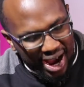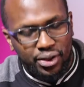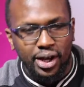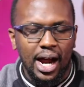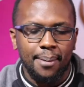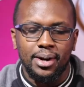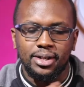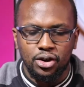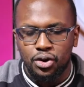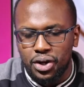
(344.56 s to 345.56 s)
other cameras,
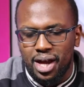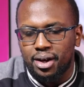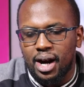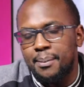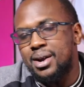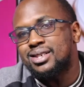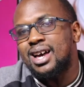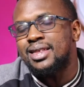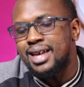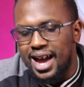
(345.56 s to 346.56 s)
and your 3 other cameras
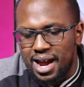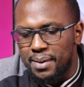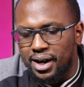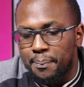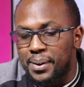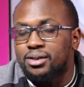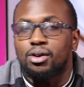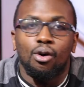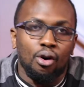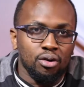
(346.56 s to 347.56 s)
are the 8
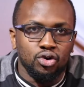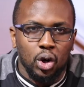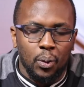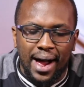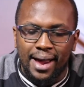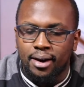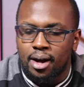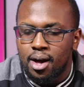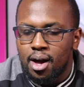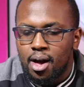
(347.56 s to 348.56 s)
megapixel ultra wide,
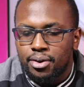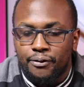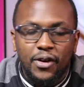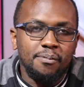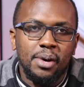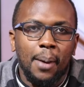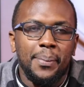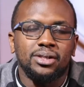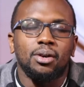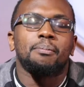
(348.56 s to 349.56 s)
the 5
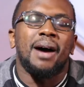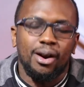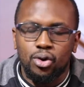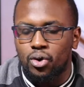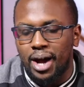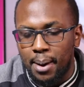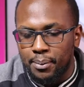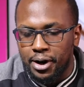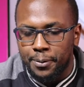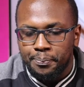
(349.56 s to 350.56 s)
megapixel macro
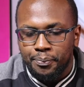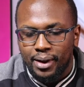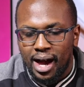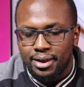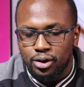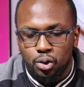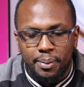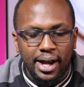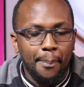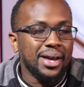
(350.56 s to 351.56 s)
camera, and the 2
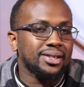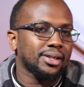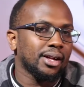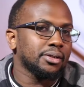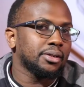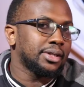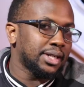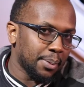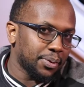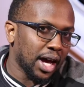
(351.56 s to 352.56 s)
megapixel
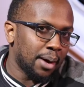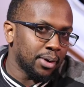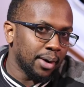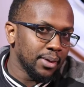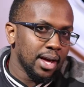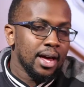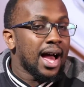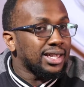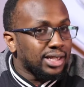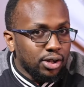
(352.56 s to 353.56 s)
depth camera.
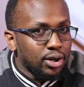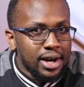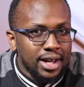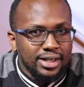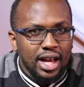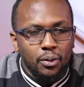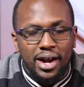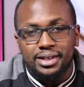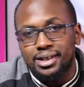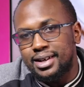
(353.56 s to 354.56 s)
I still don't understand
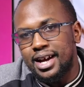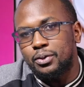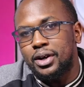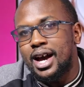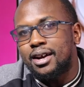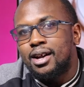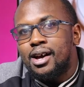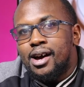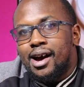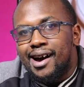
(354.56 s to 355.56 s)
why till date we get
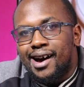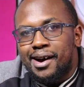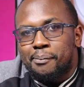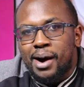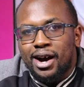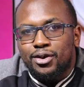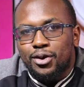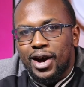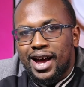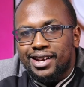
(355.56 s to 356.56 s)

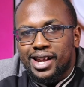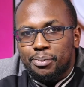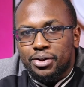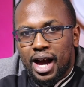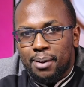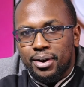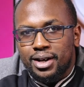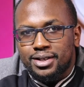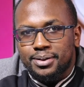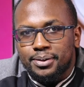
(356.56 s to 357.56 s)
macro and depth
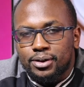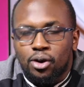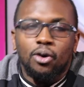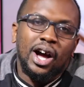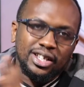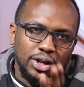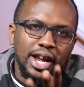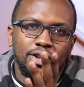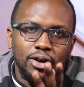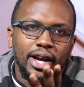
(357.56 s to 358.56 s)
cameras. No, actually
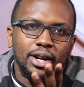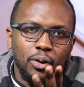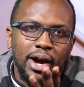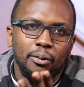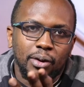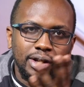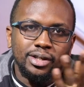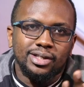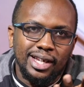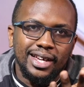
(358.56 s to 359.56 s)
I don't get why we
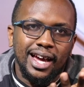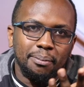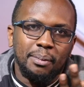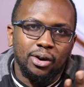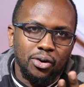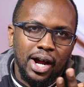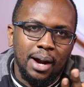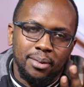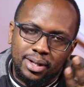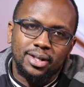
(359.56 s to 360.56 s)
still get macro
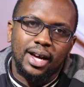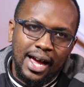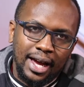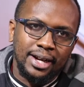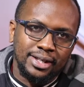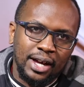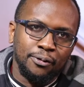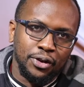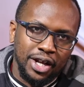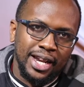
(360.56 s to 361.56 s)
cameras. I understand
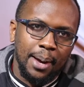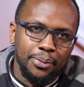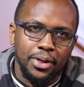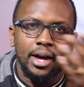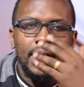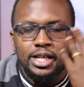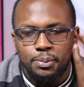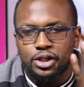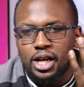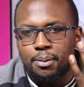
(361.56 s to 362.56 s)
for the depth,
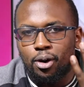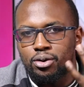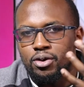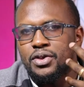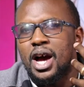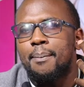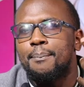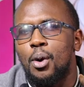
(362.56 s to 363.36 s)
especially because of that